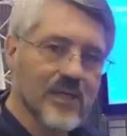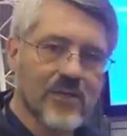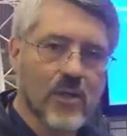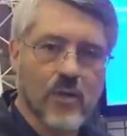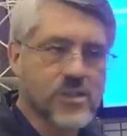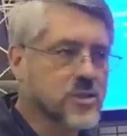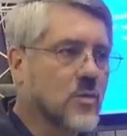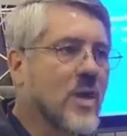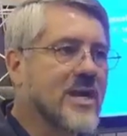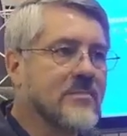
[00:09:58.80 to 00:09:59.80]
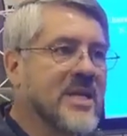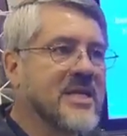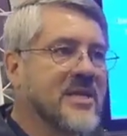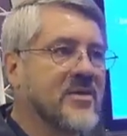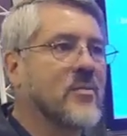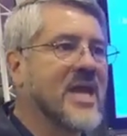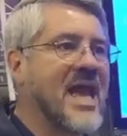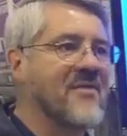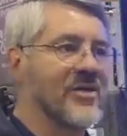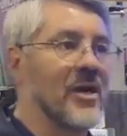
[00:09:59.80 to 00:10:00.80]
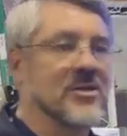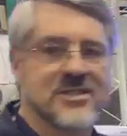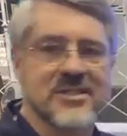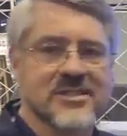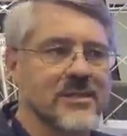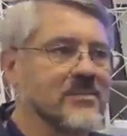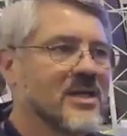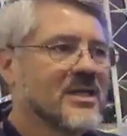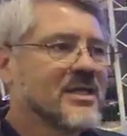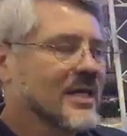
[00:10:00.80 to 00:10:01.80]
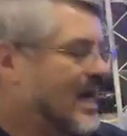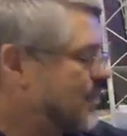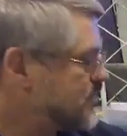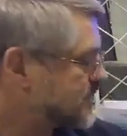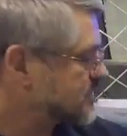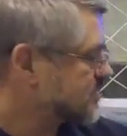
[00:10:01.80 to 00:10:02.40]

the crystal right media that we have in our system. This is